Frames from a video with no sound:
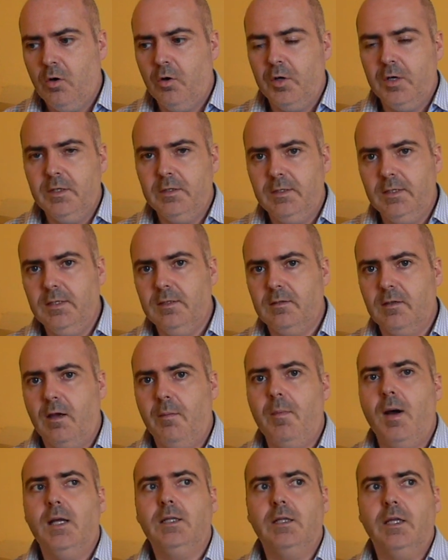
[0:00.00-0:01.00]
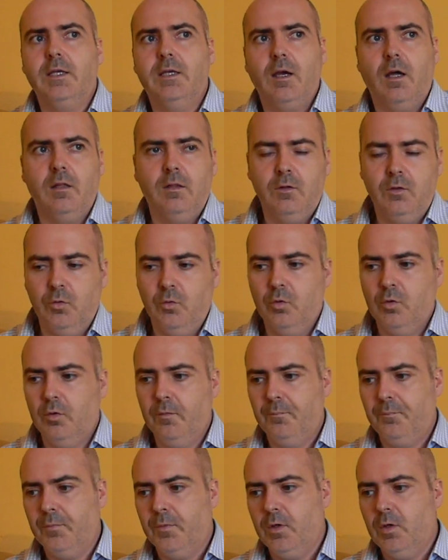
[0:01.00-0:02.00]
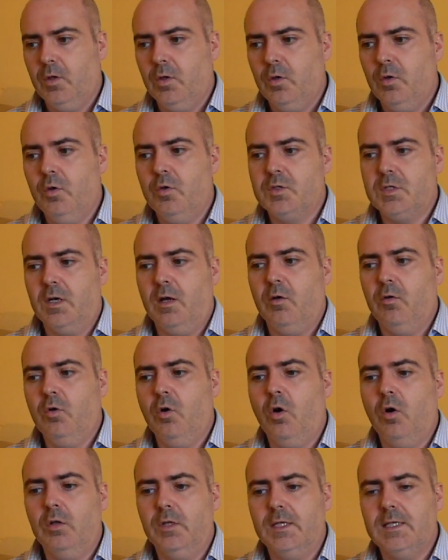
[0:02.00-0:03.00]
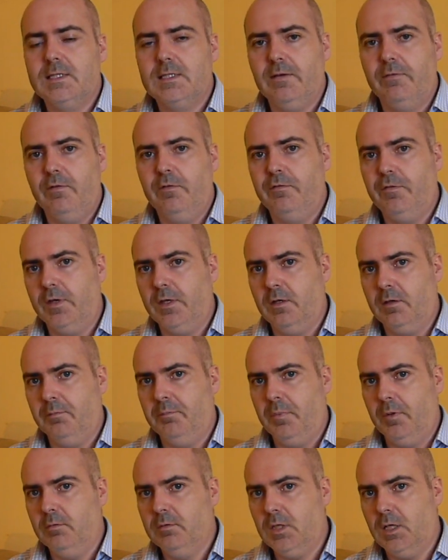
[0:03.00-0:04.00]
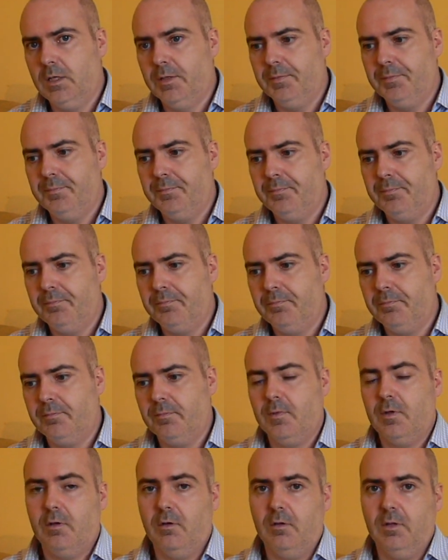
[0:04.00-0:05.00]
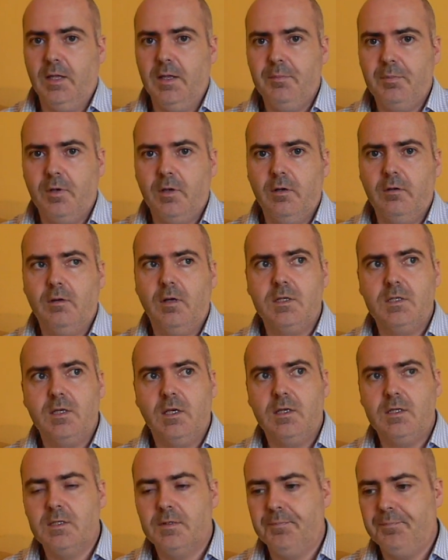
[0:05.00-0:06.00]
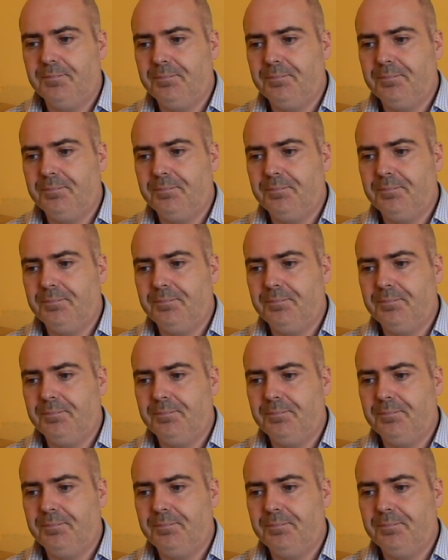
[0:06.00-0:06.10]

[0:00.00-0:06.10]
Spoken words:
or indeed a man like Alan Lowe, who is an alcoholic 7-fingered builder, or labourer as he is?